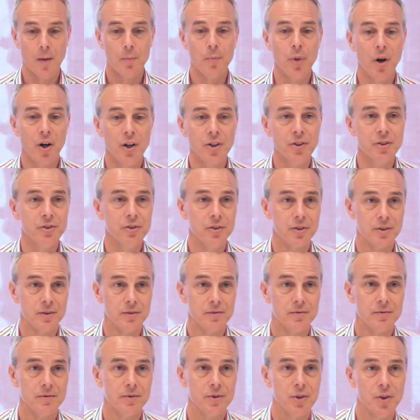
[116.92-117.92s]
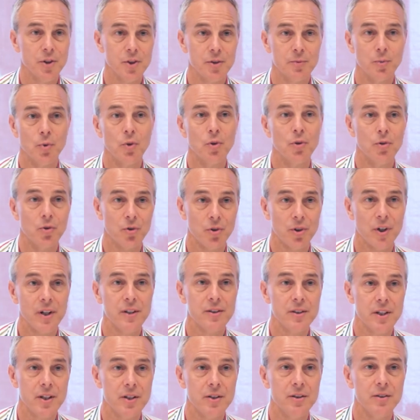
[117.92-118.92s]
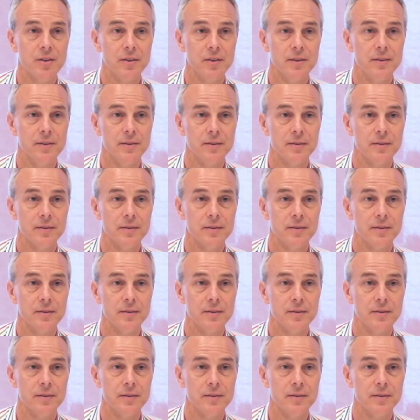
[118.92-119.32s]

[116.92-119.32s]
personal to the smaller organisation.